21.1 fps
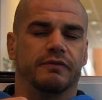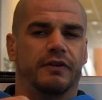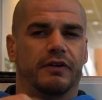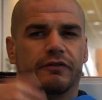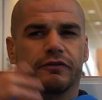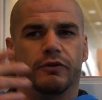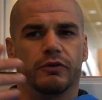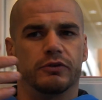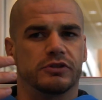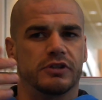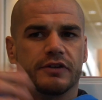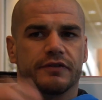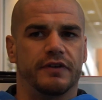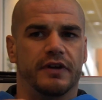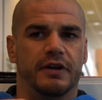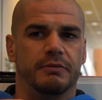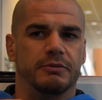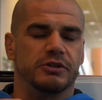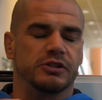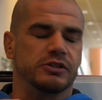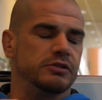Unfortunately for
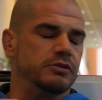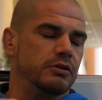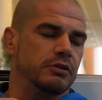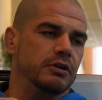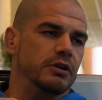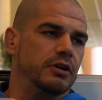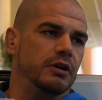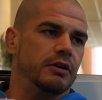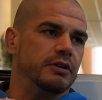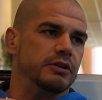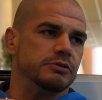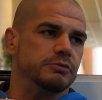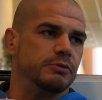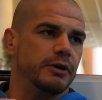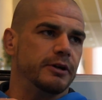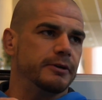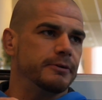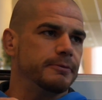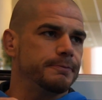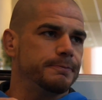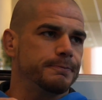him, it's just not going to go his way.